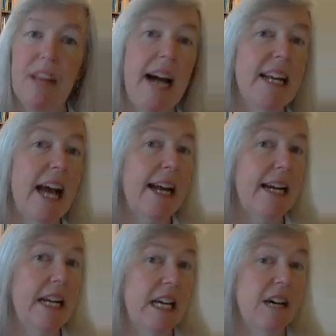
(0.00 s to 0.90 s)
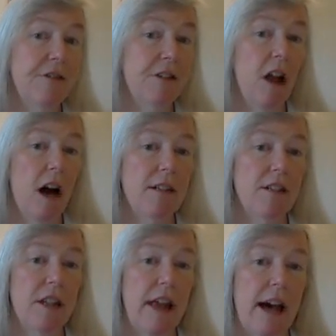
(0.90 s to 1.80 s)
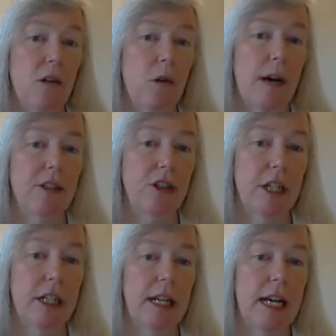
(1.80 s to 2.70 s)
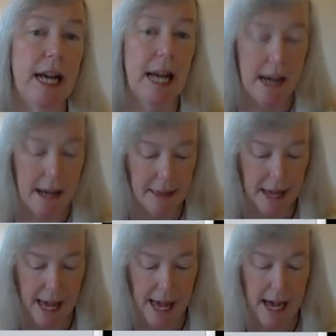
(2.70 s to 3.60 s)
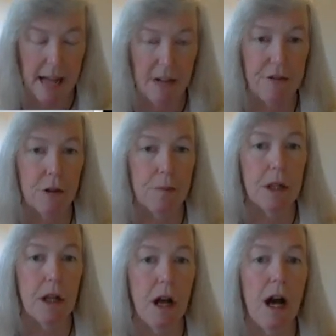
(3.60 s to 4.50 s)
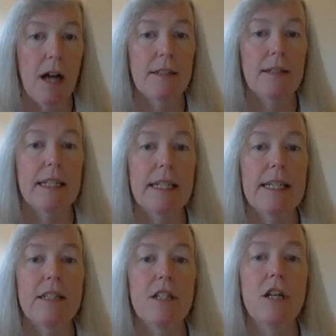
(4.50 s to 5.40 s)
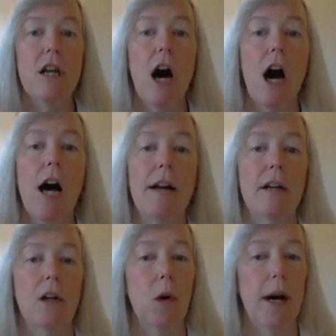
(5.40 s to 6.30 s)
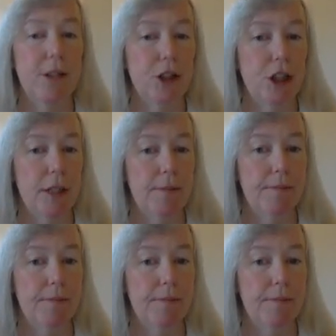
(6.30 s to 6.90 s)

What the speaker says: I can add an if clause to that question, and the adverb clause is not a question.